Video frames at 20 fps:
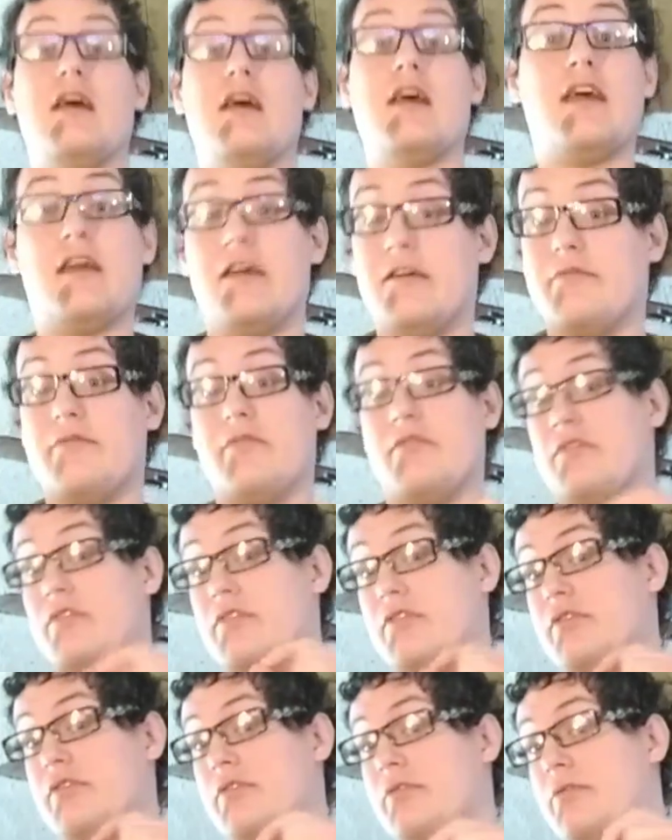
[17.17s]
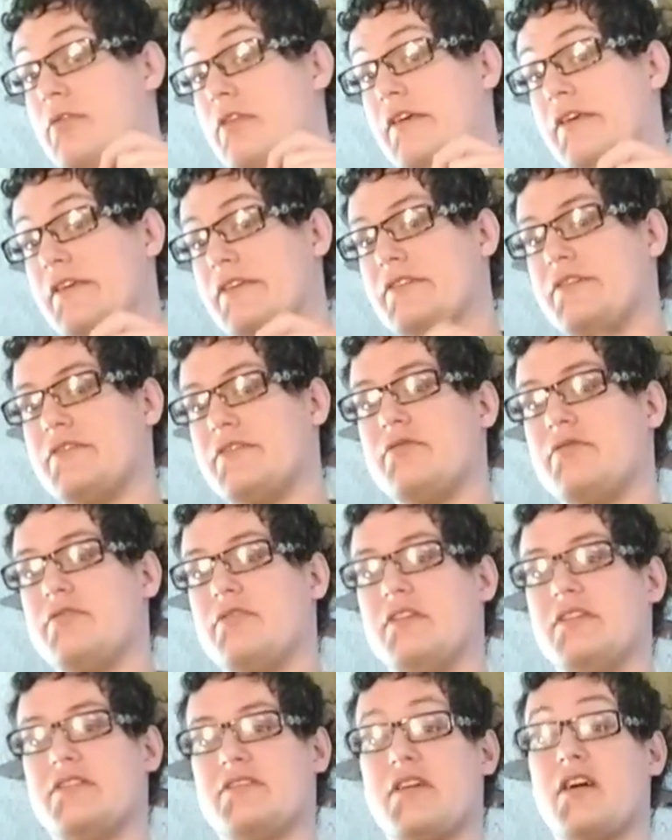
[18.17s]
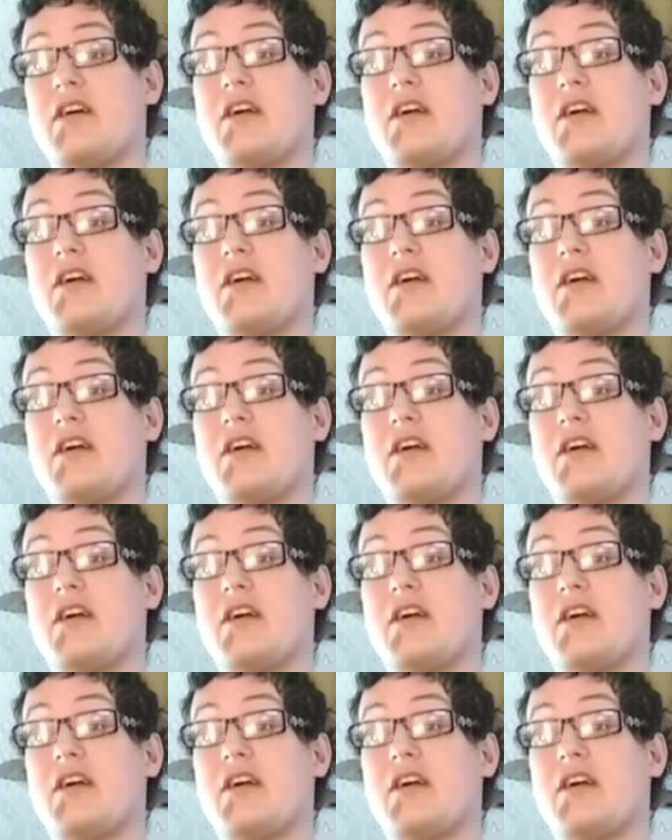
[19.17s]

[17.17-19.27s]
and these these song